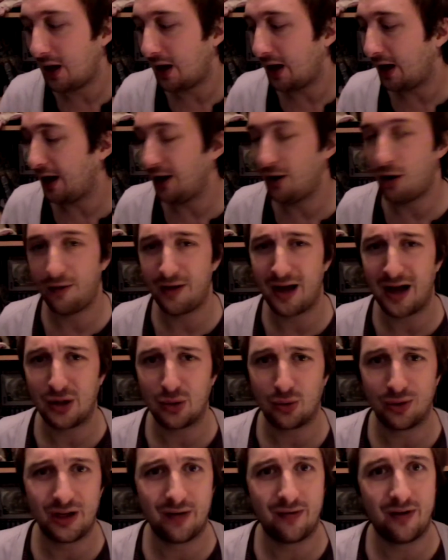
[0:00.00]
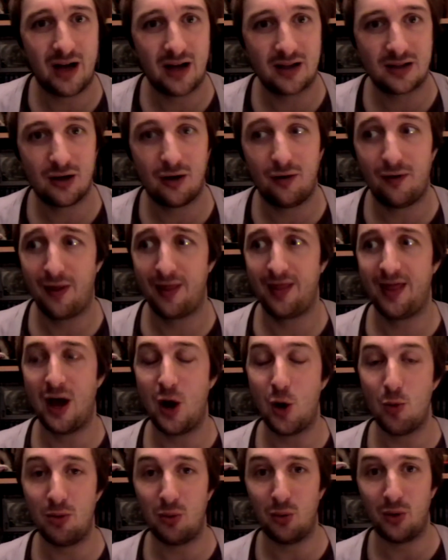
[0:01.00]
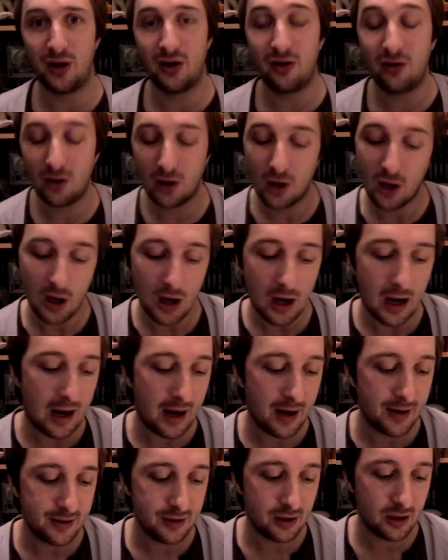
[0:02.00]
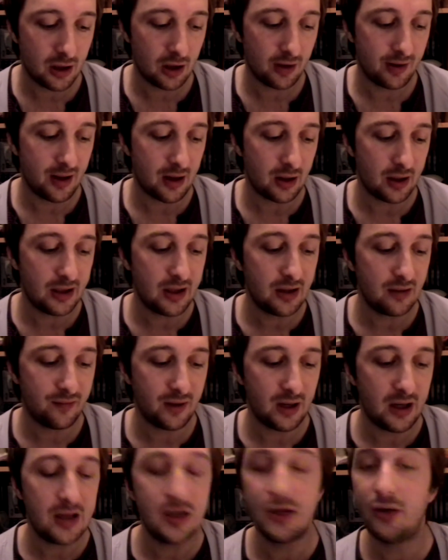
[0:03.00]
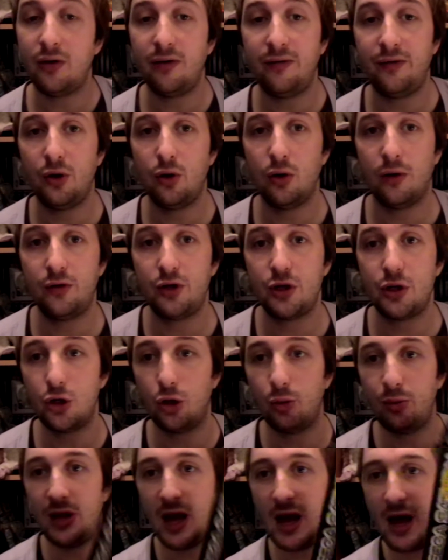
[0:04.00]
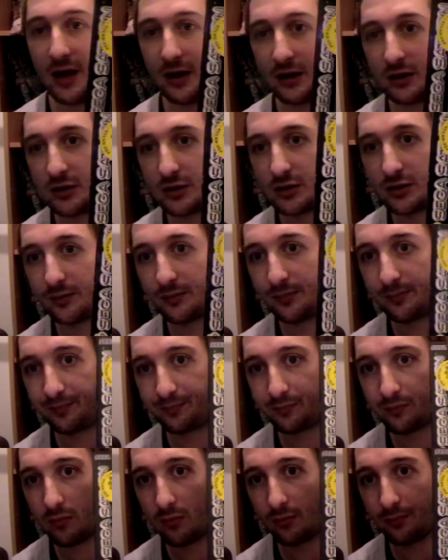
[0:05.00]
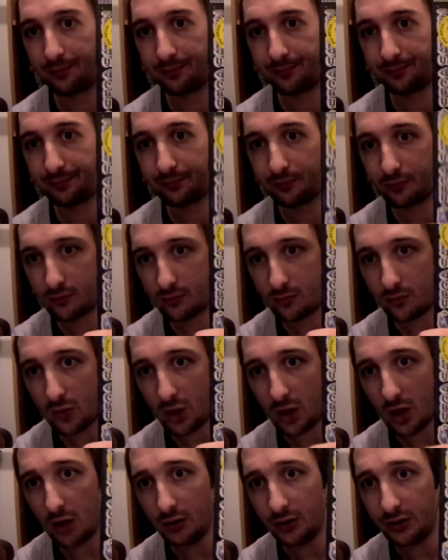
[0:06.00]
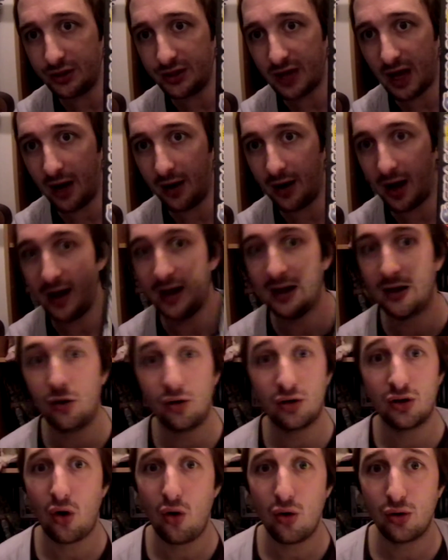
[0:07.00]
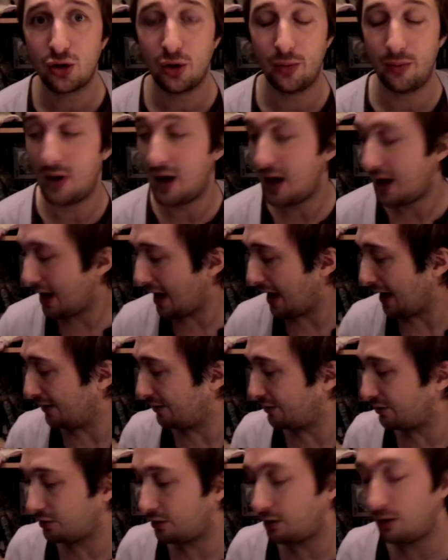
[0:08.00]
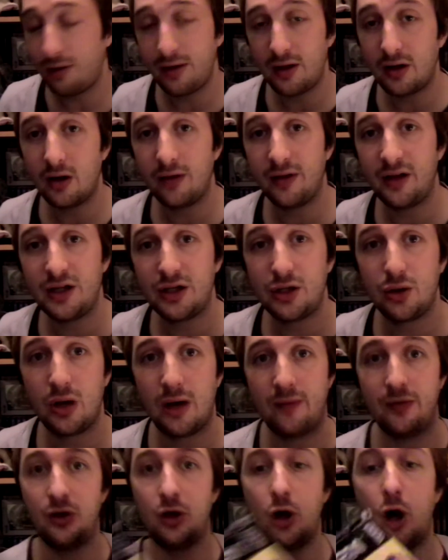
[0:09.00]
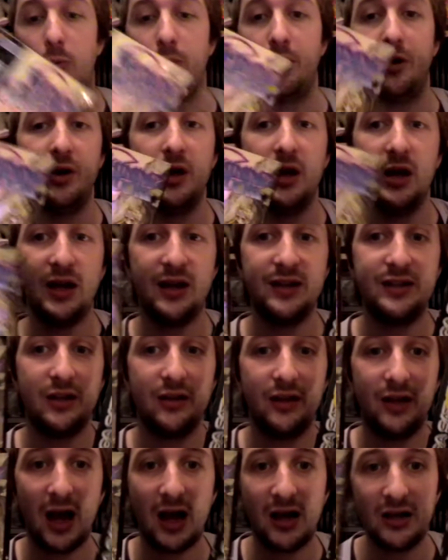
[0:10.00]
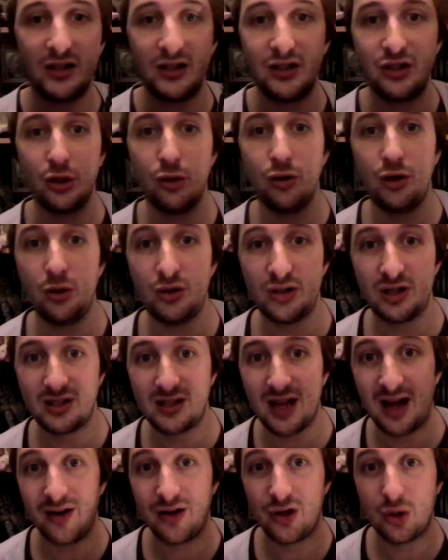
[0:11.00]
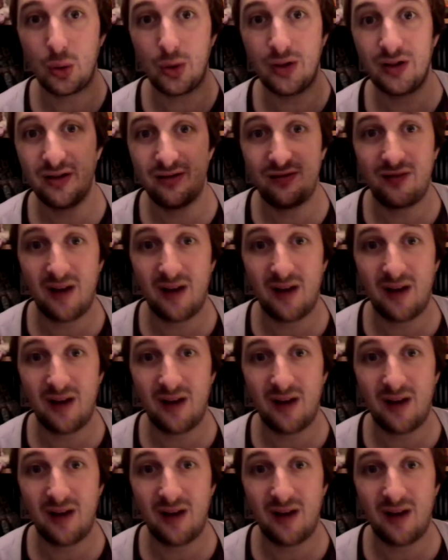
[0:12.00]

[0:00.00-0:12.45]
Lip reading: not the actual David Hasselhoff, that would be weird. And he did a review of Shinobi X on the Saturn, and it looks awesome. And the thing that these two have in common is that they actually do use the Saturn to its